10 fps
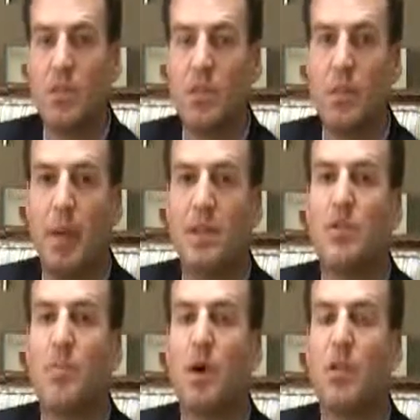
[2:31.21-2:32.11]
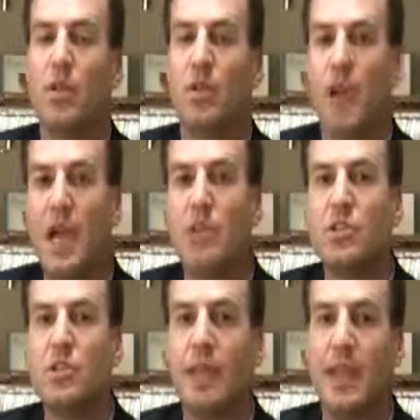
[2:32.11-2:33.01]
it depends upon the
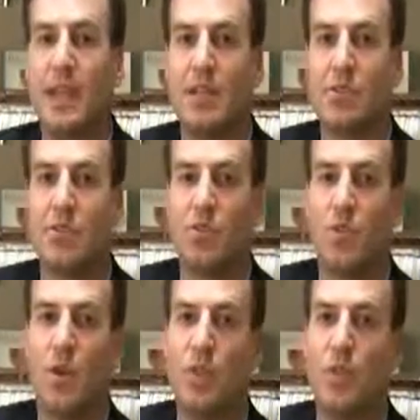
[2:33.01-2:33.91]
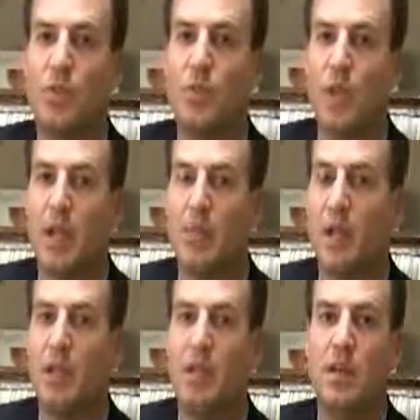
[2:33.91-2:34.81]
location of that cancer as to whether we would
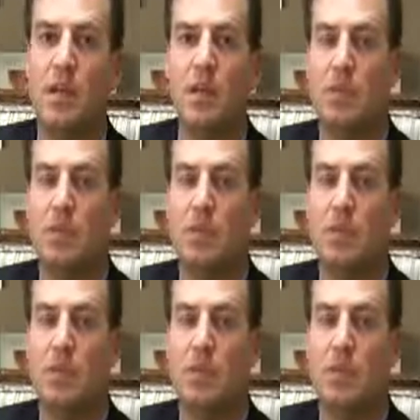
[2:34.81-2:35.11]
recommend